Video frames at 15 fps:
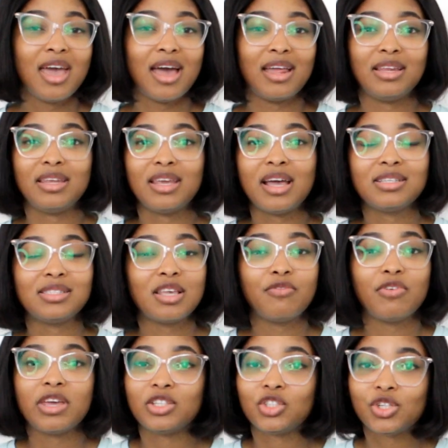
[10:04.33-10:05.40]
And yes, give
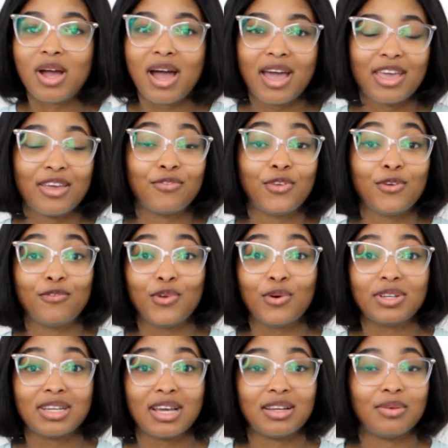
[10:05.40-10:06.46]
it a try if you've
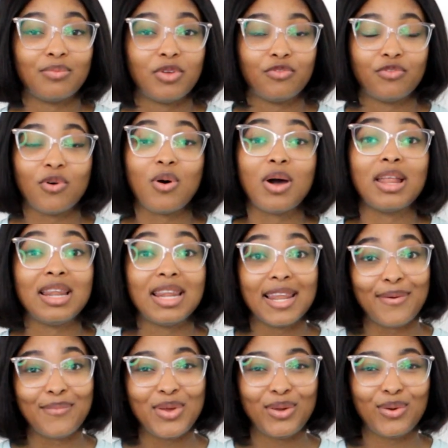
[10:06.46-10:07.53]
not done it before, and
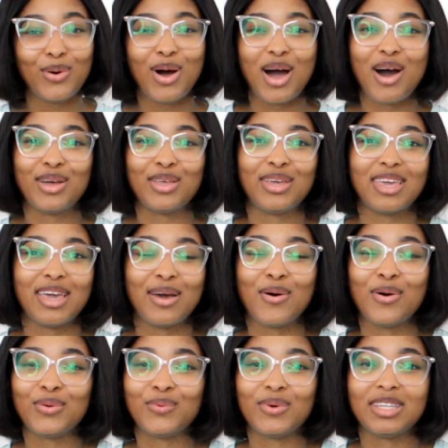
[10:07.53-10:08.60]
let me know how you get
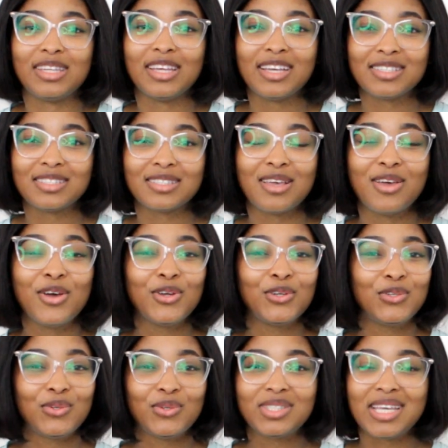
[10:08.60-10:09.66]
on with this.
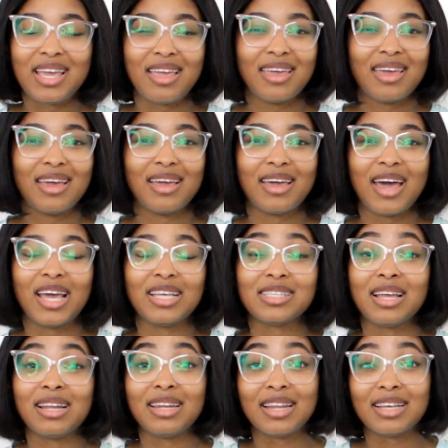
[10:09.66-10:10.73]
Do take care, guys,
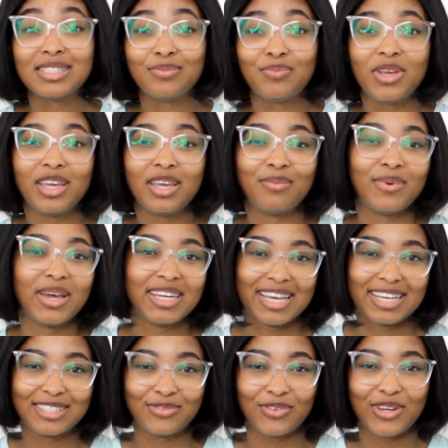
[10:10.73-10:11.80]
and let's meet in my
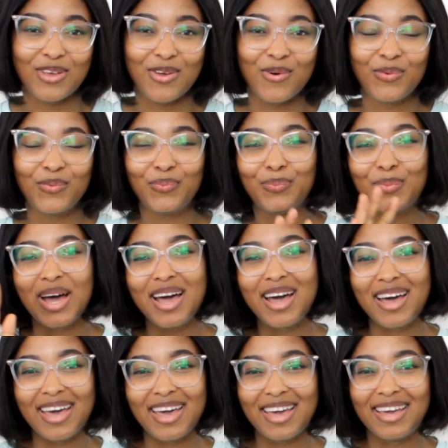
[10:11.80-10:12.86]
next video.
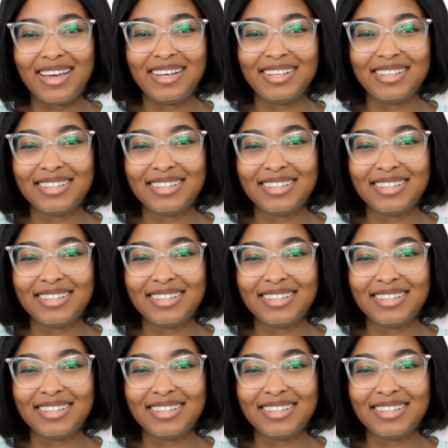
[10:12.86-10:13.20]
Bye.